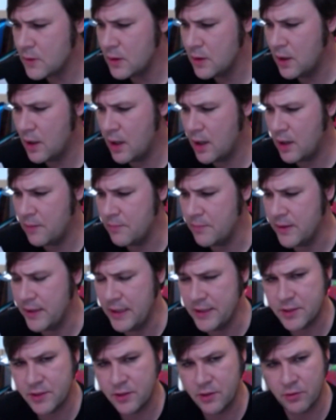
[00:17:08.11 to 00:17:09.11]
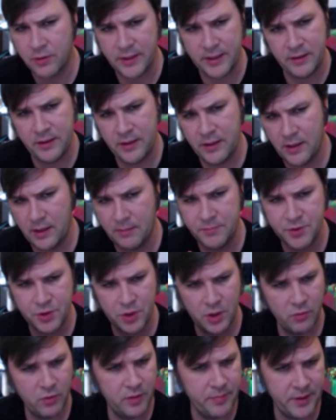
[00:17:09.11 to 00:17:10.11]
I'm sure it
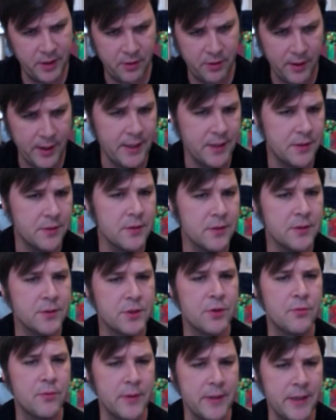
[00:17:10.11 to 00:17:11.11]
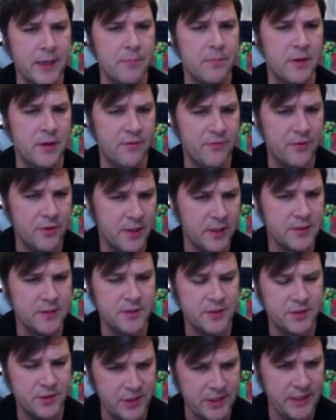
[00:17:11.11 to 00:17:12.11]
would be great to read, but if you can
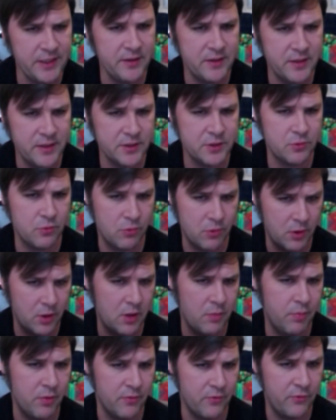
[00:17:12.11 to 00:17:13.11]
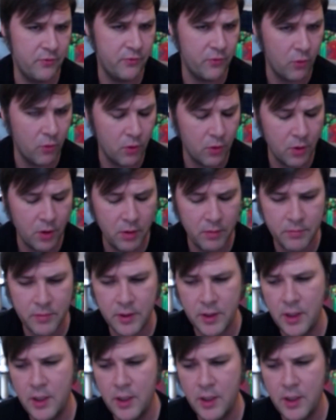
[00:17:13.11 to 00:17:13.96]
see this work performed